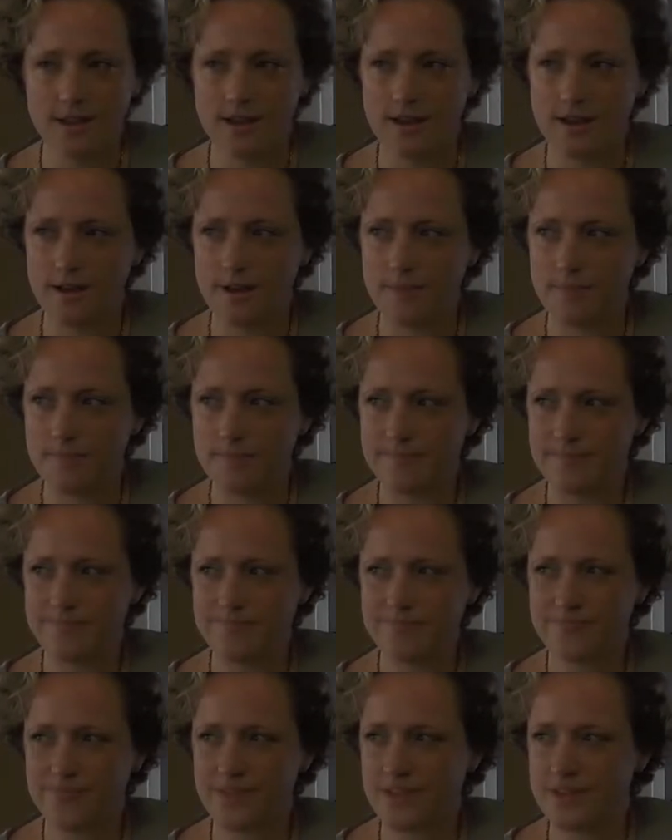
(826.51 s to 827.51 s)

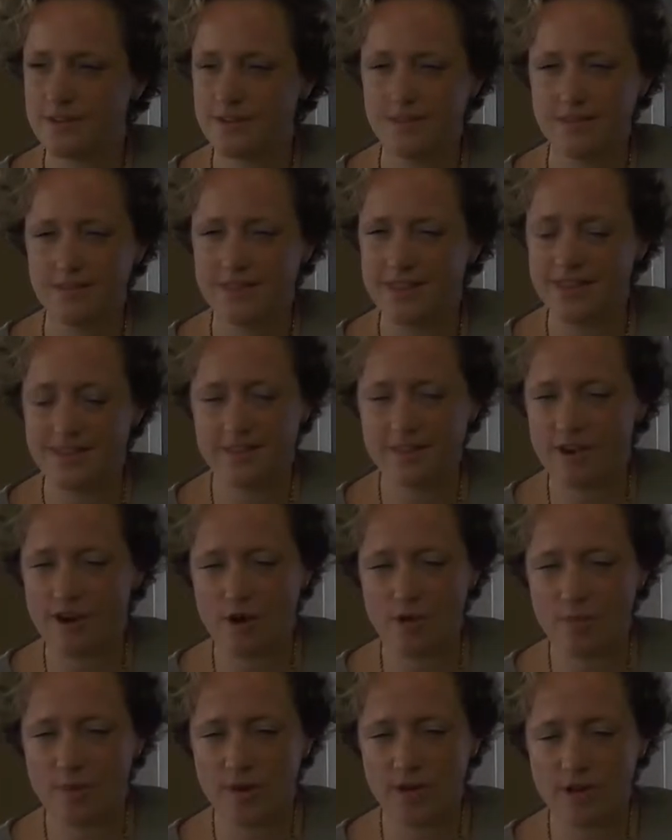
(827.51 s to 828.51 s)
In the
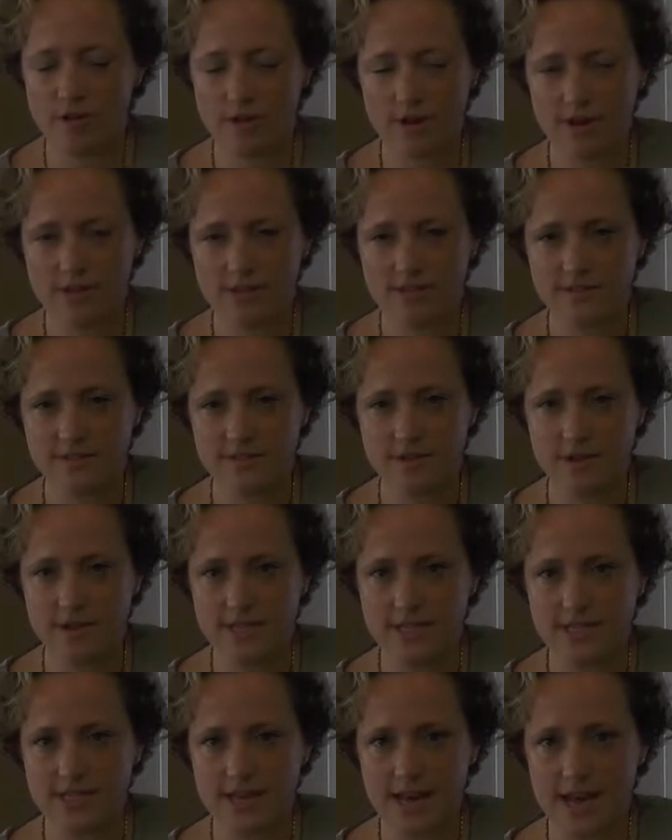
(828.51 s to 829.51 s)
opening credits of
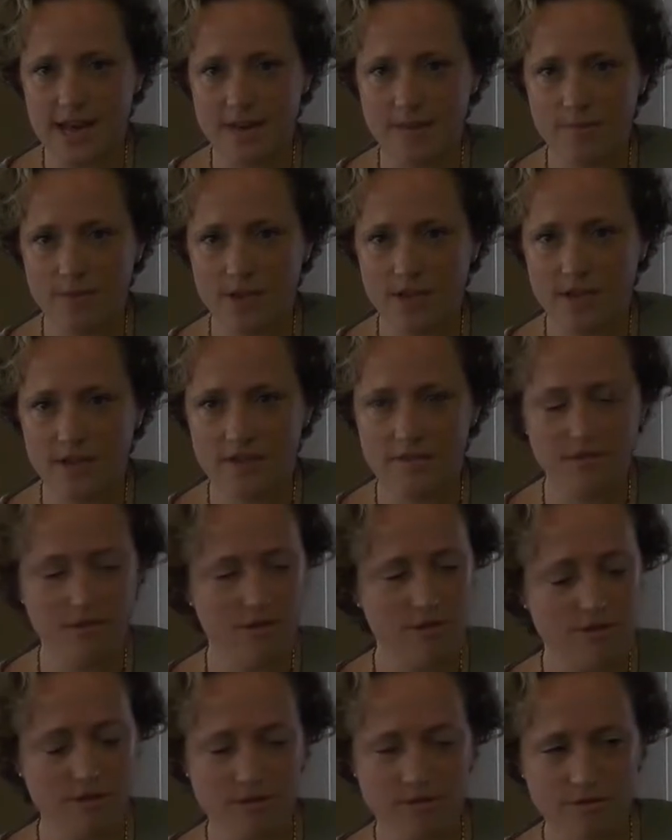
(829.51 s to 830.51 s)
Grey's Anatomy, if
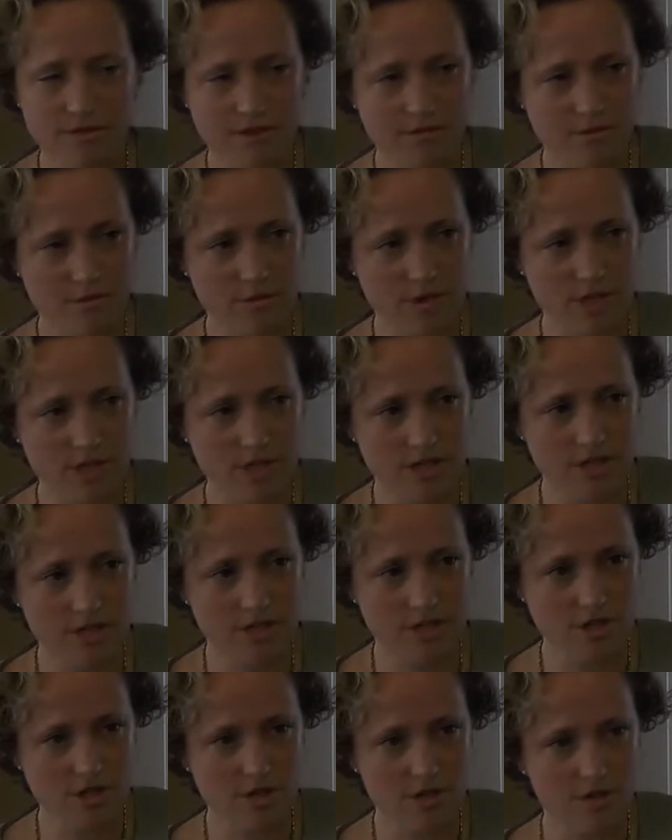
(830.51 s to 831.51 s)
you've ever watched that
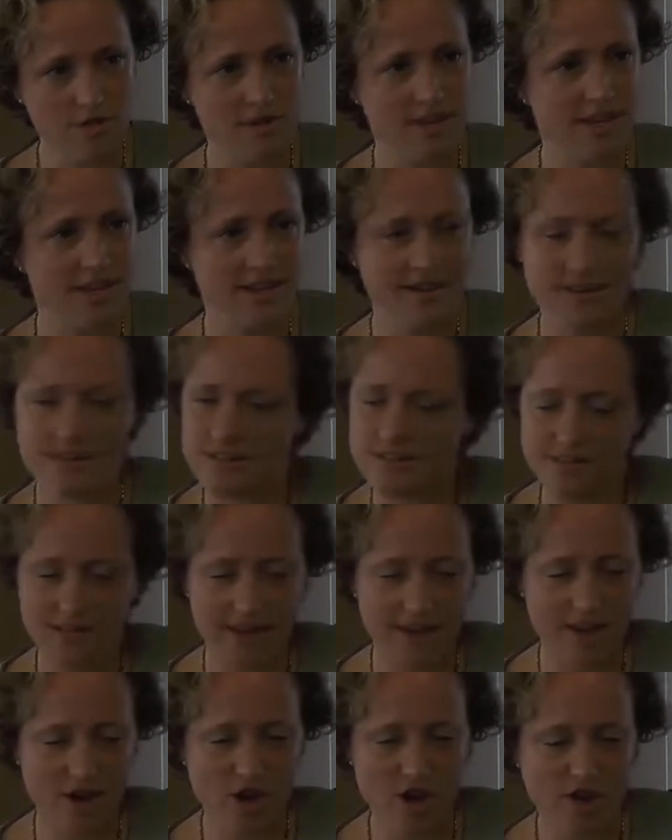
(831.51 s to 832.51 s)
show, they are
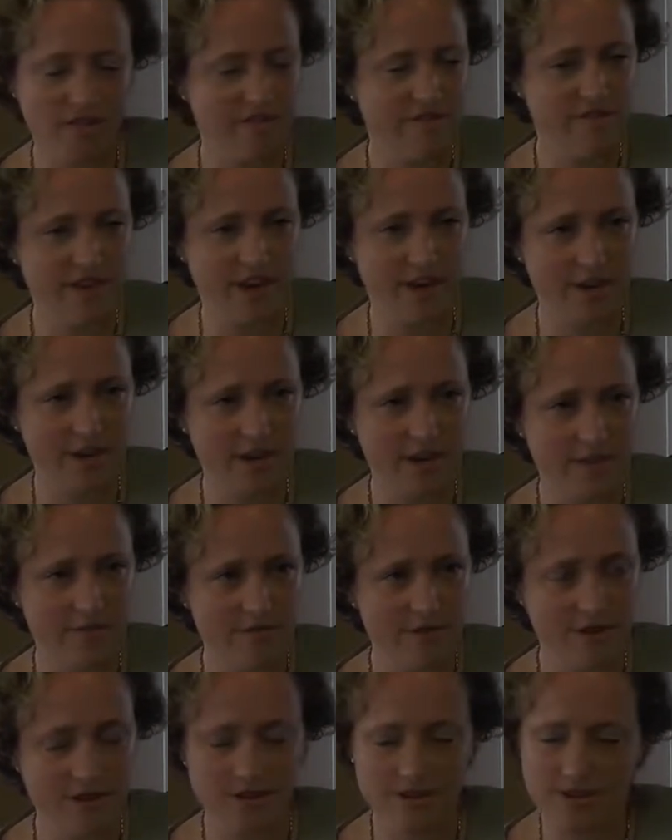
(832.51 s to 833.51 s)
like on a ferry
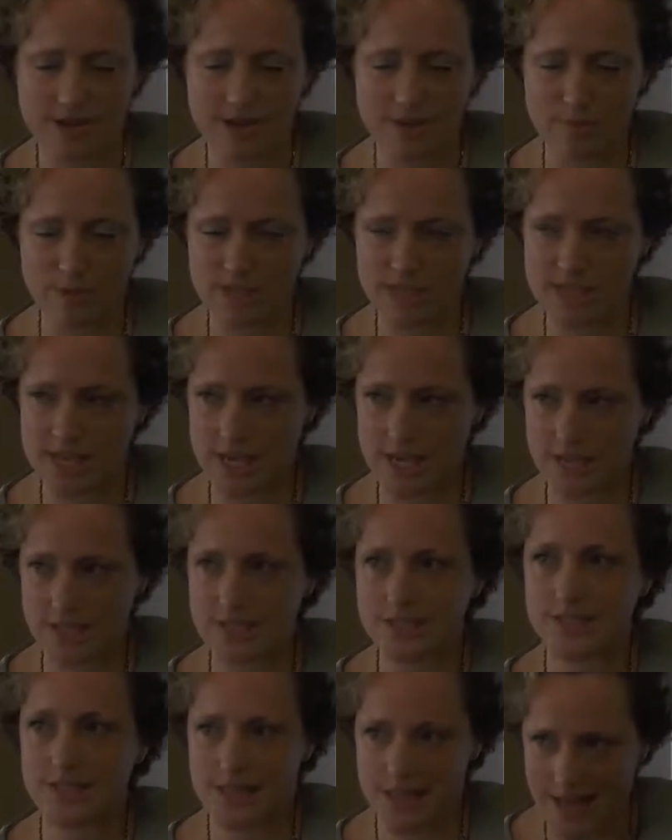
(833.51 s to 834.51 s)
for a couple
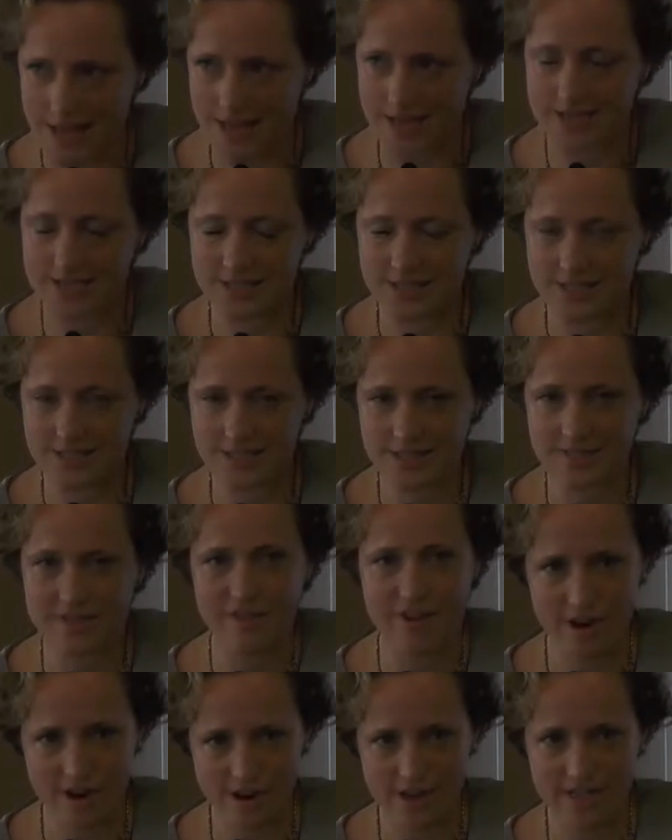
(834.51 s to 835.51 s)
seconds, and that is the
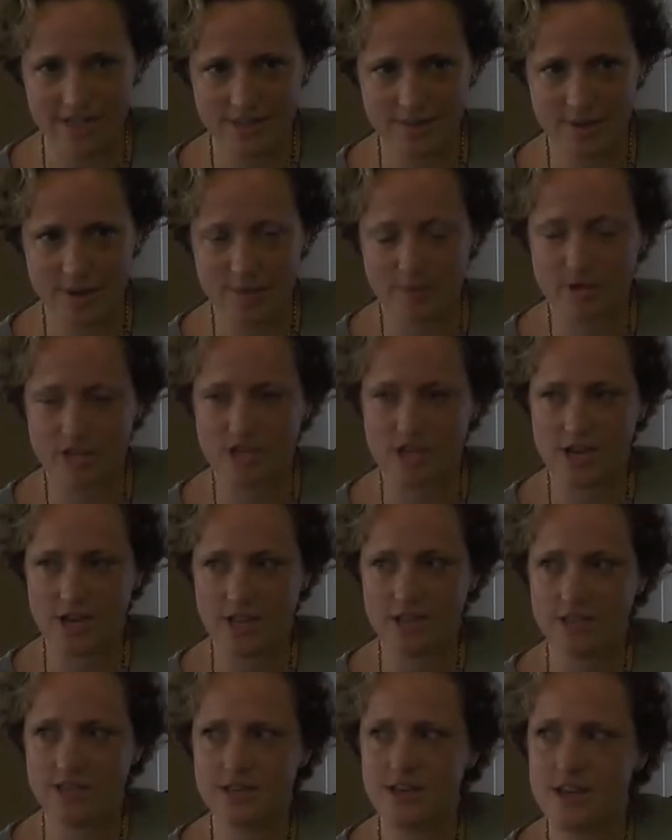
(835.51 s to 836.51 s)
ferry to Bainbridge
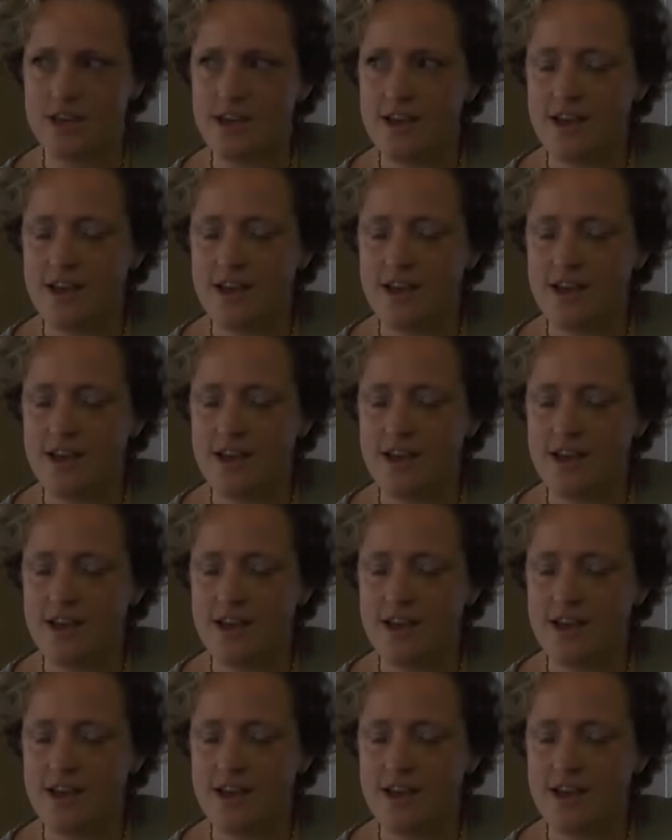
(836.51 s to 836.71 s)
Island.